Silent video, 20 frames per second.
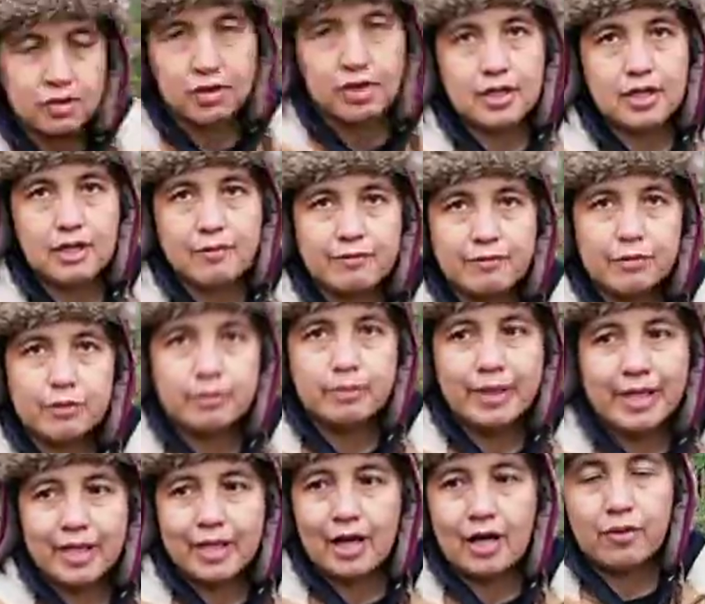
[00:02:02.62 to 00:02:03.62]
enough for
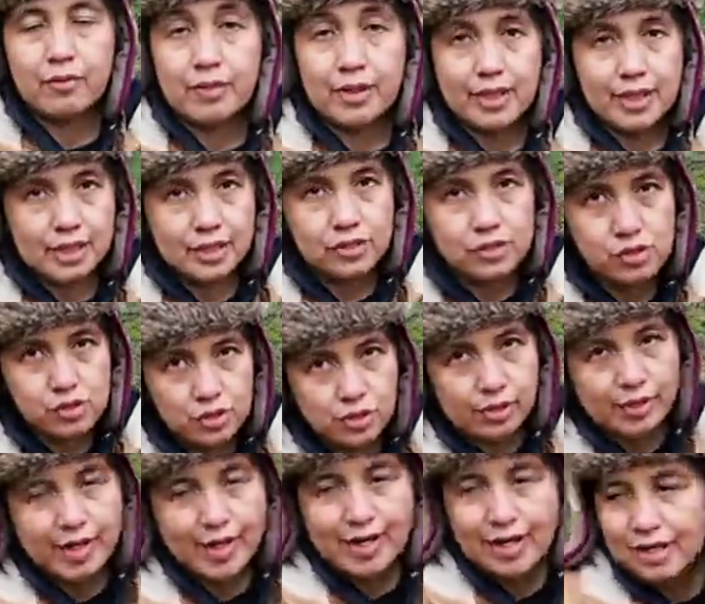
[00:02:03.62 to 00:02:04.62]
me. I really enjoy
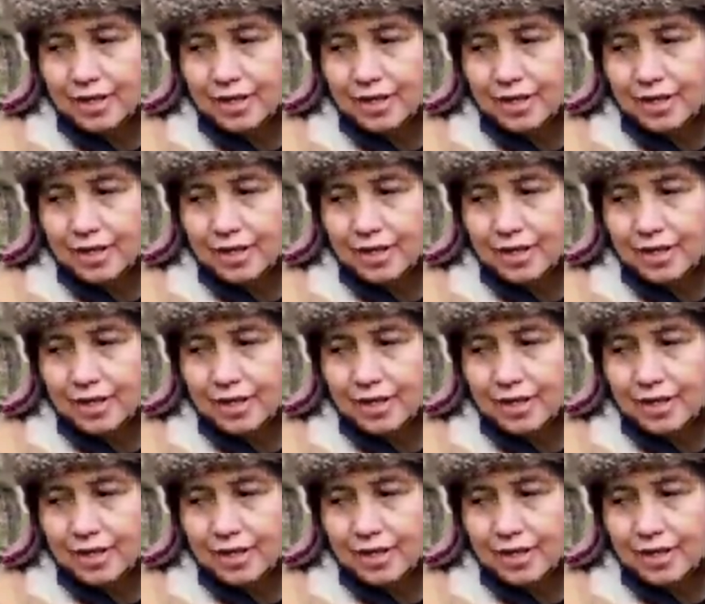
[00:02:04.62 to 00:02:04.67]
it